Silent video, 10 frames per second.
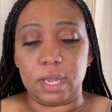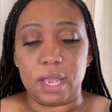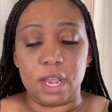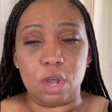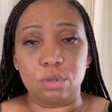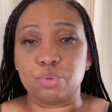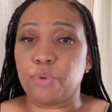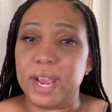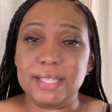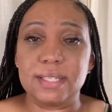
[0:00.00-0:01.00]
it goes
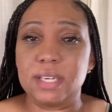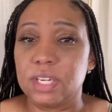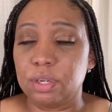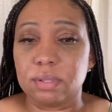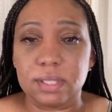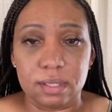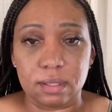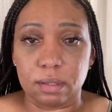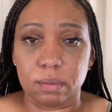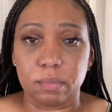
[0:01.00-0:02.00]
rancid in your
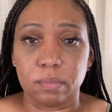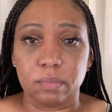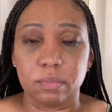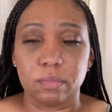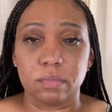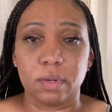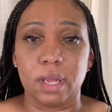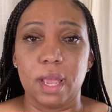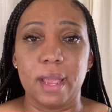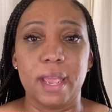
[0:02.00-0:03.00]
system
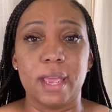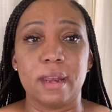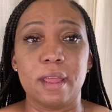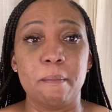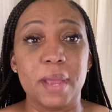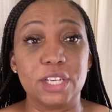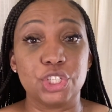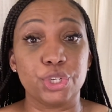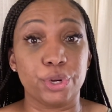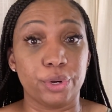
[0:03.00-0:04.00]
and it
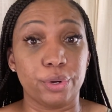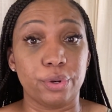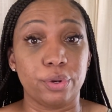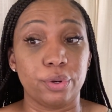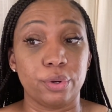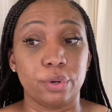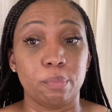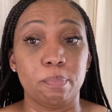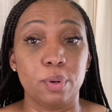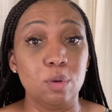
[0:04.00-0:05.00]
makes your
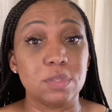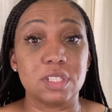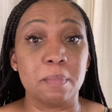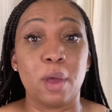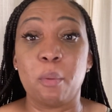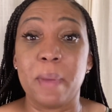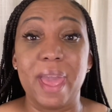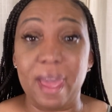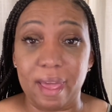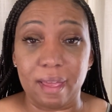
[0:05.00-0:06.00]
poop smell
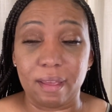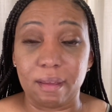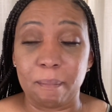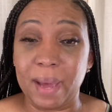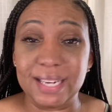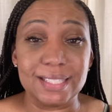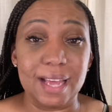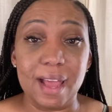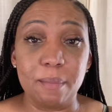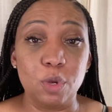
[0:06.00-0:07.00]
bad. By the
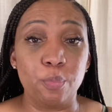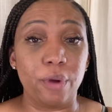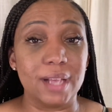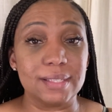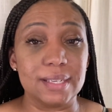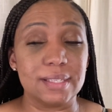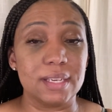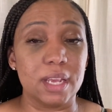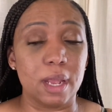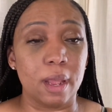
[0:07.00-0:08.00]
time you process
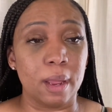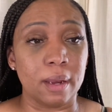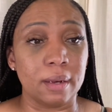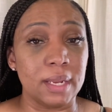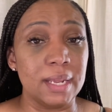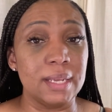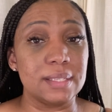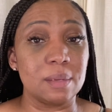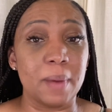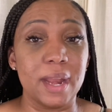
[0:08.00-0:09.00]
it and it
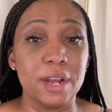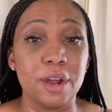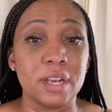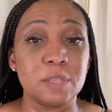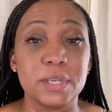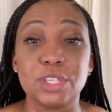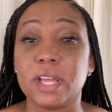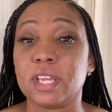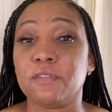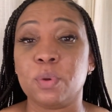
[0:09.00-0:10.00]
gets up out of there, and especially
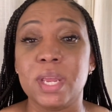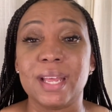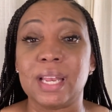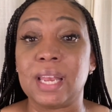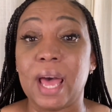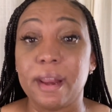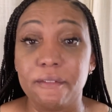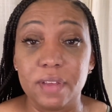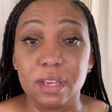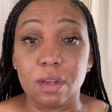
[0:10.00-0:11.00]
like if you eat a lot
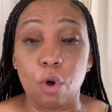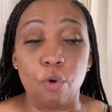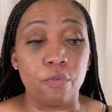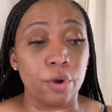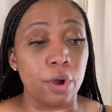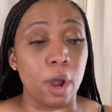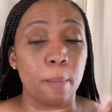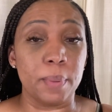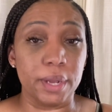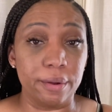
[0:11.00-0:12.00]
of it over a
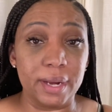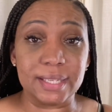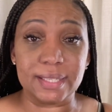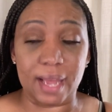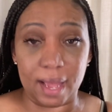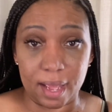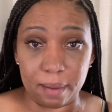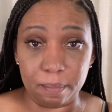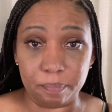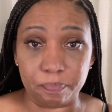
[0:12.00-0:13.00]
period of time,